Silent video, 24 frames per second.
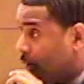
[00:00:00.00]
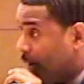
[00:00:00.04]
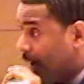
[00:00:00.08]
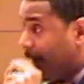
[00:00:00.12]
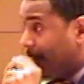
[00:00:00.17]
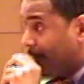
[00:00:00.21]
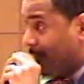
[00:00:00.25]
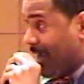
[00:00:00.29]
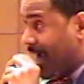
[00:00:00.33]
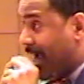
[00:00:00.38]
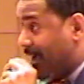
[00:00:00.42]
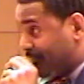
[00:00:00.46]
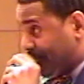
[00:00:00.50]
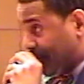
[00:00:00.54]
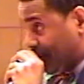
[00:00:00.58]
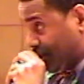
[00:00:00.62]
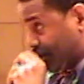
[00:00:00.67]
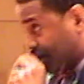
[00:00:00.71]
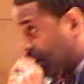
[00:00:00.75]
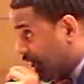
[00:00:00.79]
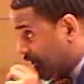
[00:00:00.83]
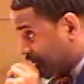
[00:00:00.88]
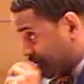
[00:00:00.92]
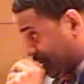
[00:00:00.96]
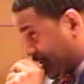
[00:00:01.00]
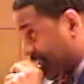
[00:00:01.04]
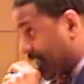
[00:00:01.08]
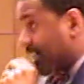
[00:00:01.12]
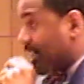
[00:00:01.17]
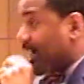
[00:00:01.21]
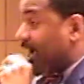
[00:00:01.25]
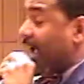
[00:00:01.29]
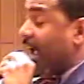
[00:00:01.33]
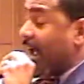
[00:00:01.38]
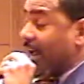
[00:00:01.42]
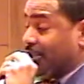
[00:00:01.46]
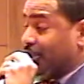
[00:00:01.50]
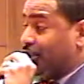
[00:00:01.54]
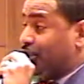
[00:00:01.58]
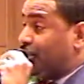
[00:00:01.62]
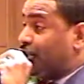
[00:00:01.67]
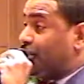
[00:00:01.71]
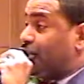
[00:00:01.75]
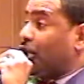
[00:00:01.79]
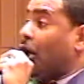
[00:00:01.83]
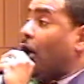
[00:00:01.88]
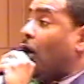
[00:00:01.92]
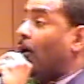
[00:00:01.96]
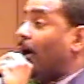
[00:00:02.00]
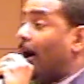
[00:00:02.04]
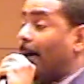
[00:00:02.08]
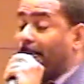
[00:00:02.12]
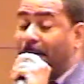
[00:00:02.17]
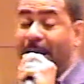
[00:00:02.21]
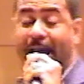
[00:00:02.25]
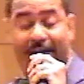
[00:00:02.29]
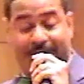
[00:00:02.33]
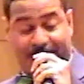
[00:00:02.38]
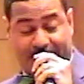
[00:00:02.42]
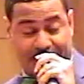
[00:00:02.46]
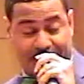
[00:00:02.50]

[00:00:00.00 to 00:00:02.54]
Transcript: up at the church and show up at the